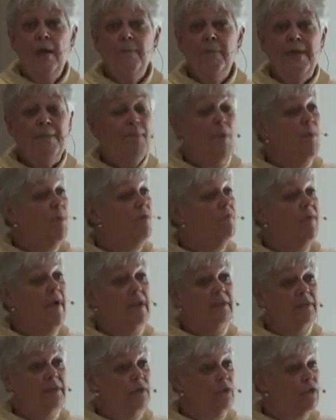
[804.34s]
People
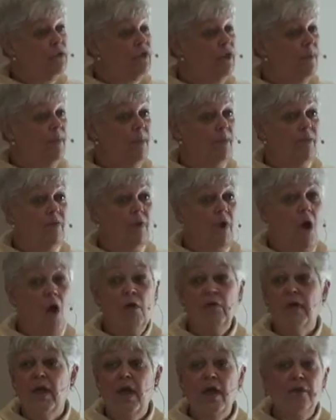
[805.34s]
provide leadership
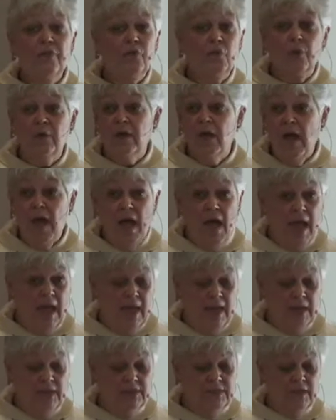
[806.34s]
all other
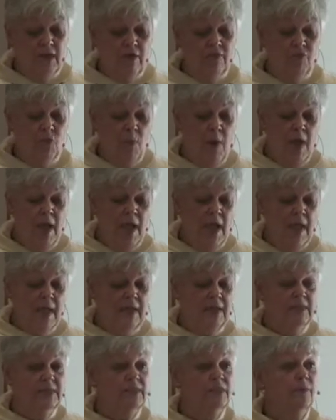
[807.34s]
kinds of
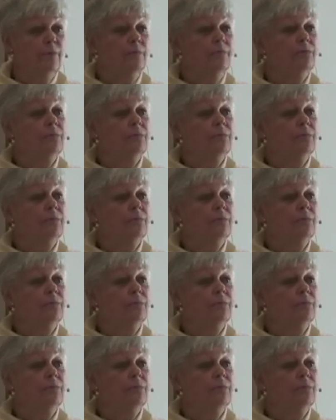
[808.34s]
ways.